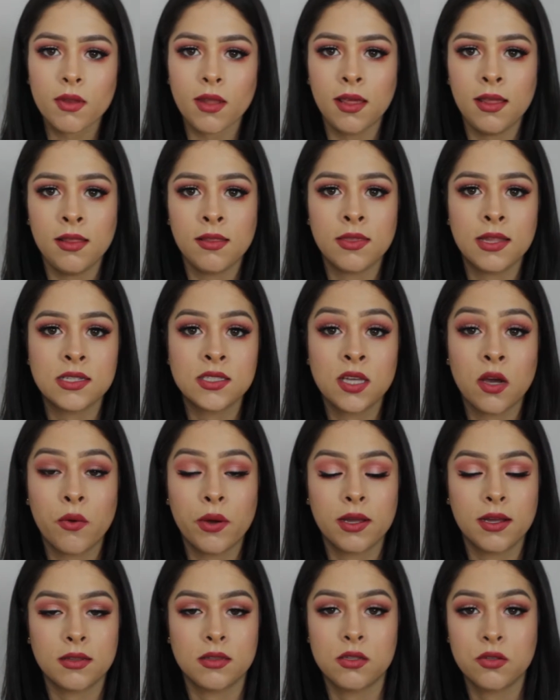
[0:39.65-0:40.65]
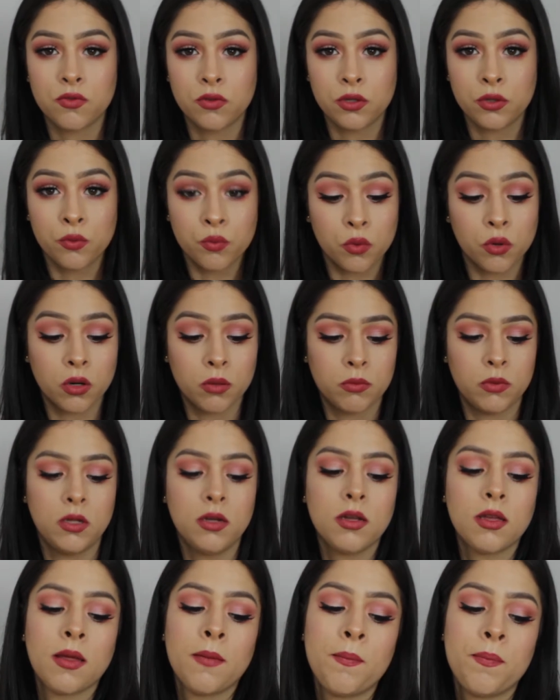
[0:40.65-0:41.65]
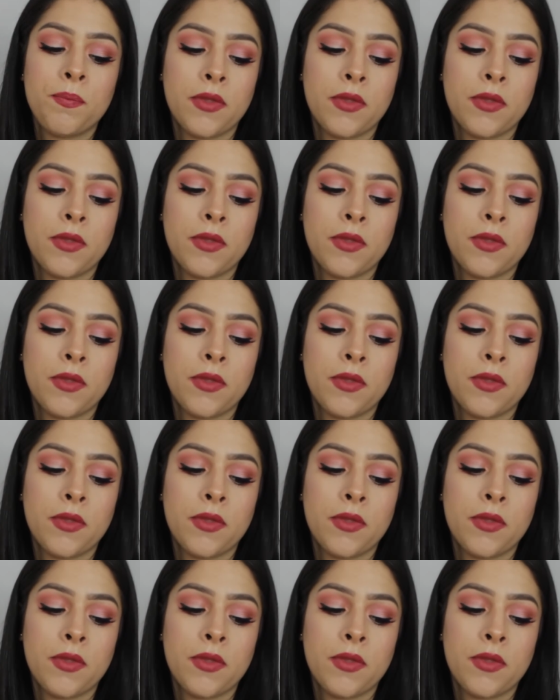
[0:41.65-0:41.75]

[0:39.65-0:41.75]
And that's how I got this really warm look.